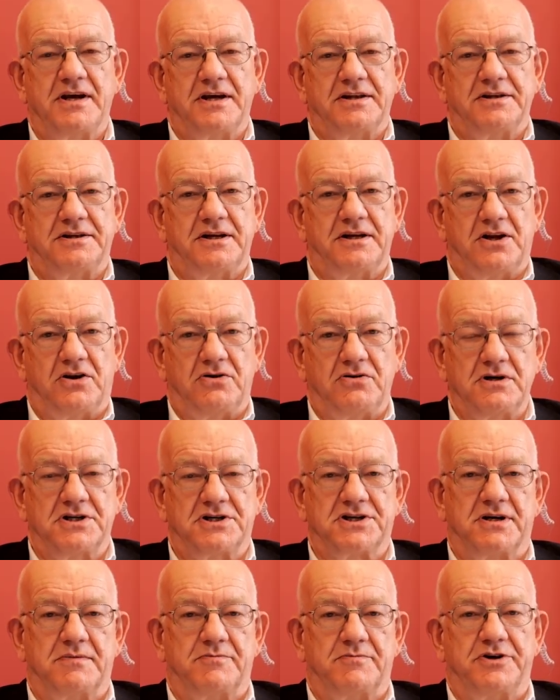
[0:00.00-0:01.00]
The
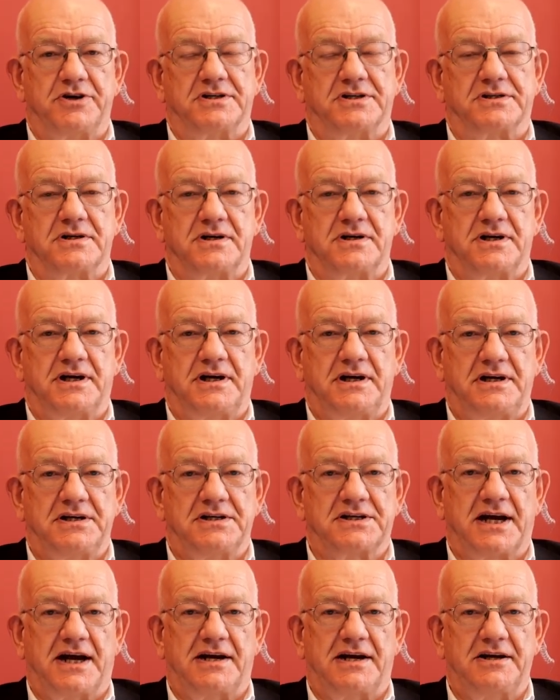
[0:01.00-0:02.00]
long-term reason is
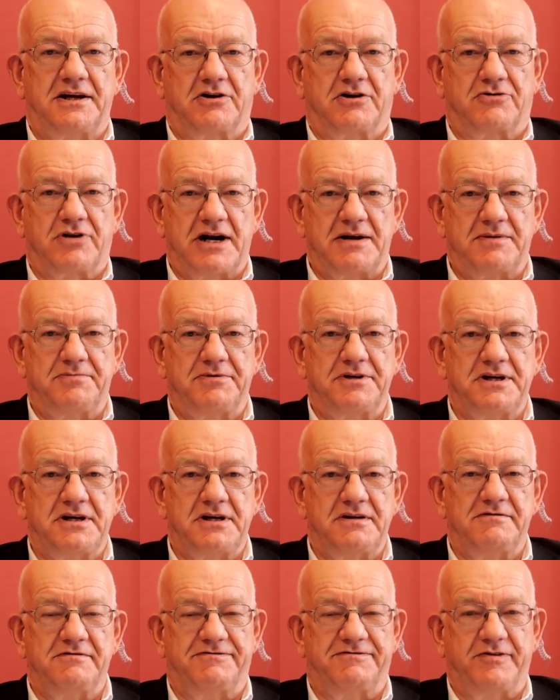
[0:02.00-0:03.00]
an incredibly
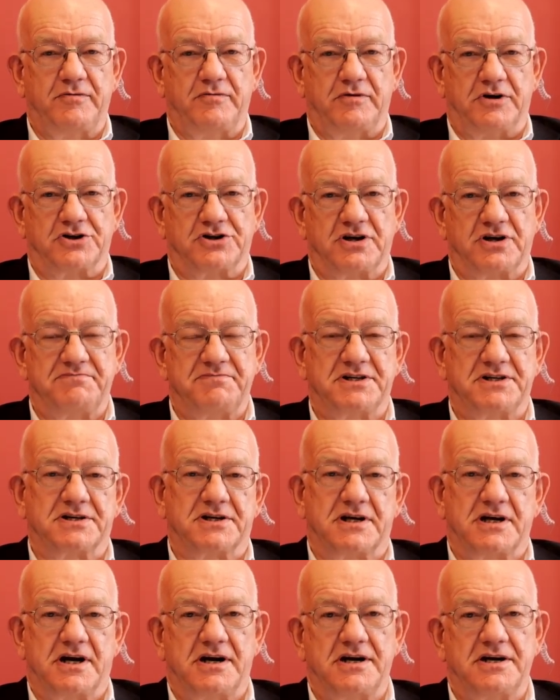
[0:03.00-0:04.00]
foolish and
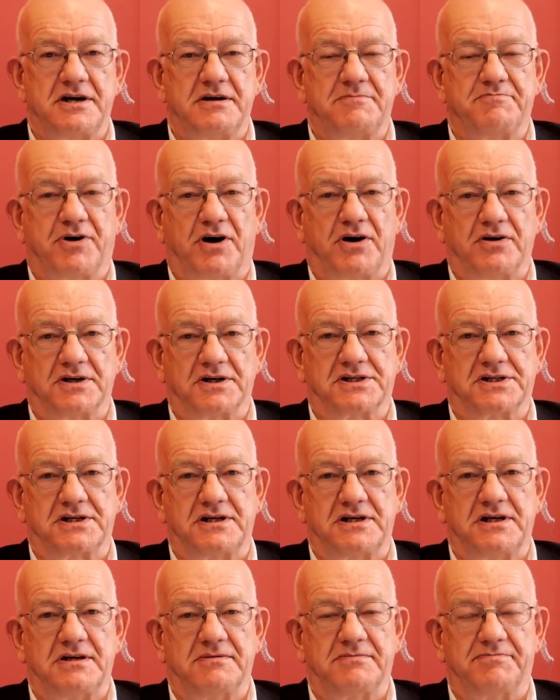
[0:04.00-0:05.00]
misguided
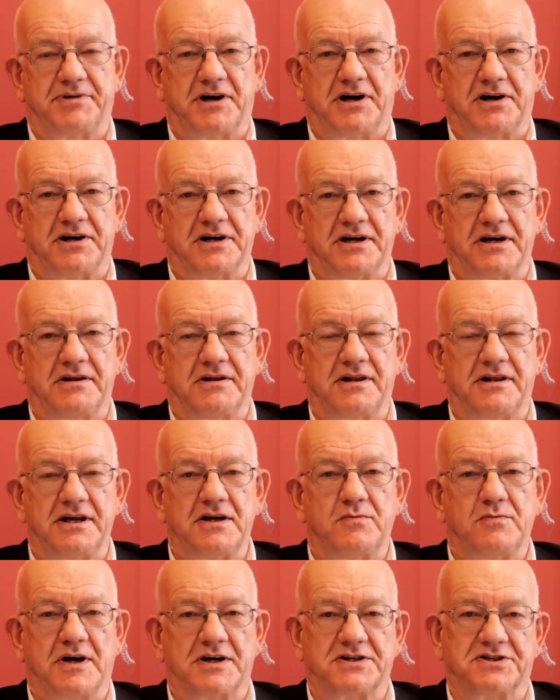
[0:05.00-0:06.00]
policy by the
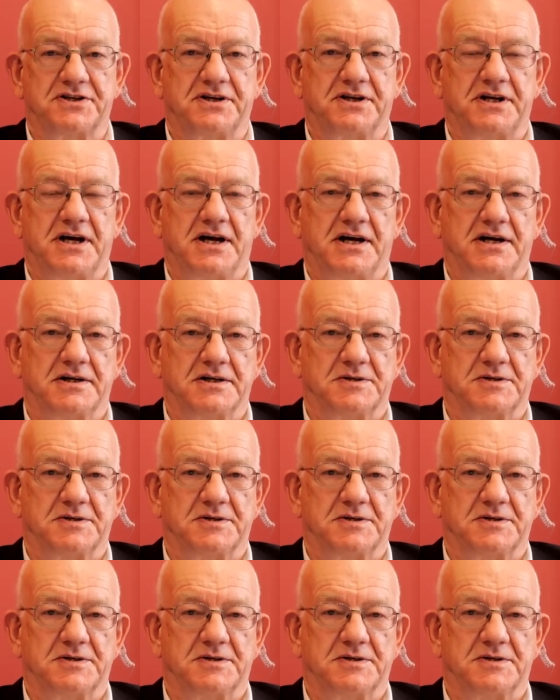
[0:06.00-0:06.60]
Western Alliance,